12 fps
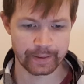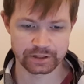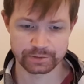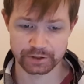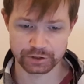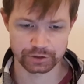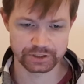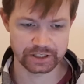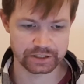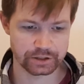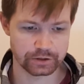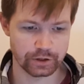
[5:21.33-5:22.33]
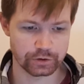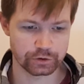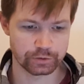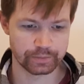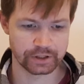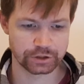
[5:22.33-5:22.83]
special yeast, a
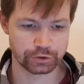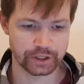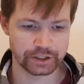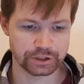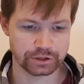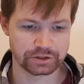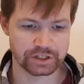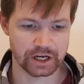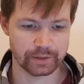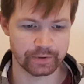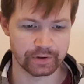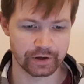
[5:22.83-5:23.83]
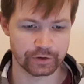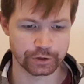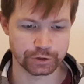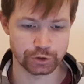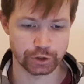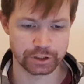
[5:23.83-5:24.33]
longer maturation time in the
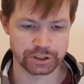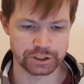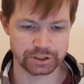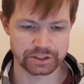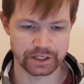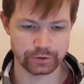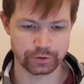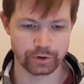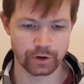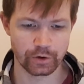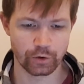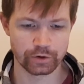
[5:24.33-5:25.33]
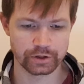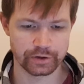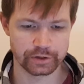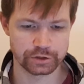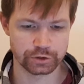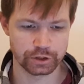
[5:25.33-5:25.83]
storage cellar or in
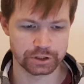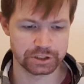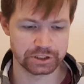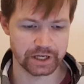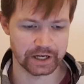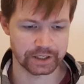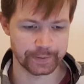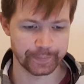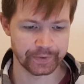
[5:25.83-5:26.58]
the storage tank.